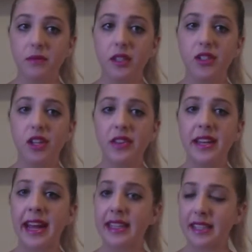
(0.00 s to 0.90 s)
So the
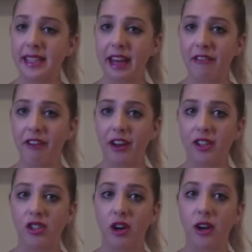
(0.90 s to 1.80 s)
next thing they
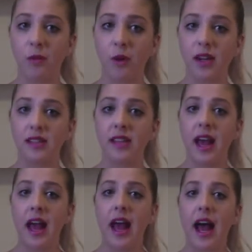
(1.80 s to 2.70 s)
focused on was
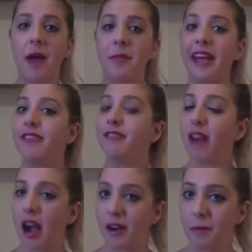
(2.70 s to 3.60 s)

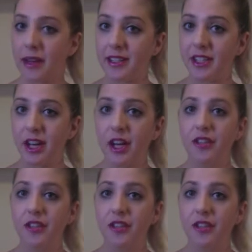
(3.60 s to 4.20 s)
environment.